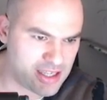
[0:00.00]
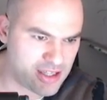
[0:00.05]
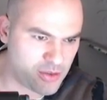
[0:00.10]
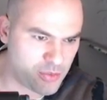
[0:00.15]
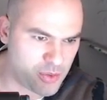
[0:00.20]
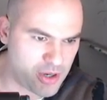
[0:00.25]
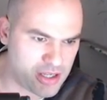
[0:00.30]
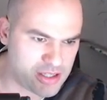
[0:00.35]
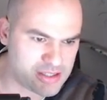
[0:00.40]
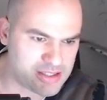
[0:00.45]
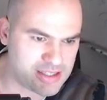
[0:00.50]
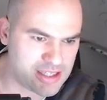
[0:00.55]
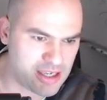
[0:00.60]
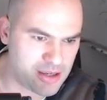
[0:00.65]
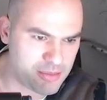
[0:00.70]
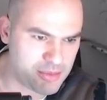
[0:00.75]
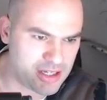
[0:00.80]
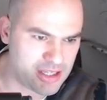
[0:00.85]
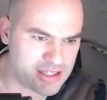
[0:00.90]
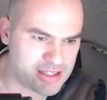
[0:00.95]
the while
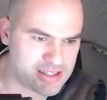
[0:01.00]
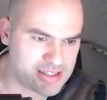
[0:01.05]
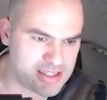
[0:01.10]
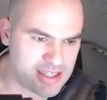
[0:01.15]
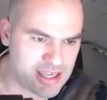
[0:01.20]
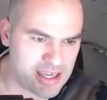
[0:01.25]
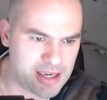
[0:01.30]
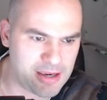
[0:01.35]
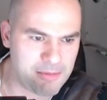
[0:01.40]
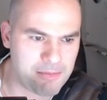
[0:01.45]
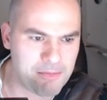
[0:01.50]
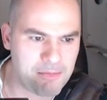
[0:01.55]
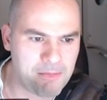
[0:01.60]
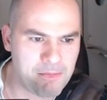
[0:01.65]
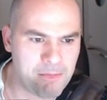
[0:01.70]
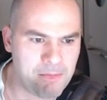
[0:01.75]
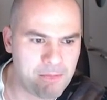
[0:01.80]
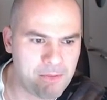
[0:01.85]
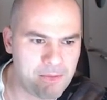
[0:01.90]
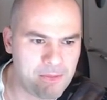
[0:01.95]
statement ends there.
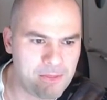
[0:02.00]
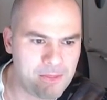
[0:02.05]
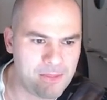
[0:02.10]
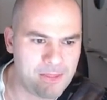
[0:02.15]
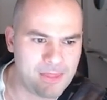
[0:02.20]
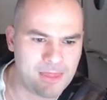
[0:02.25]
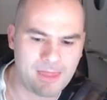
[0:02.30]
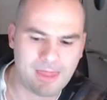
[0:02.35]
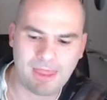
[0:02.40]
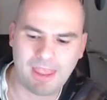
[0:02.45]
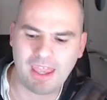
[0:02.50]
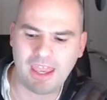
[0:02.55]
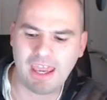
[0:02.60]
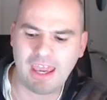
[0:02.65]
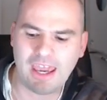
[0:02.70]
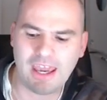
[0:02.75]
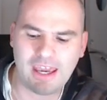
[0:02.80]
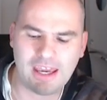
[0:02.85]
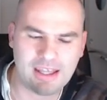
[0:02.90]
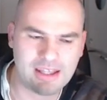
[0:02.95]

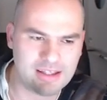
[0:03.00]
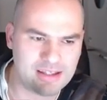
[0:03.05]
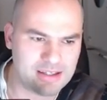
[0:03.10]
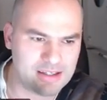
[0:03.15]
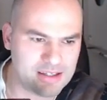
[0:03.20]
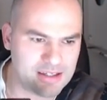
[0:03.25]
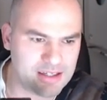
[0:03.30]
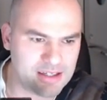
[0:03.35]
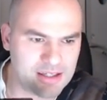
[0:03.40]
And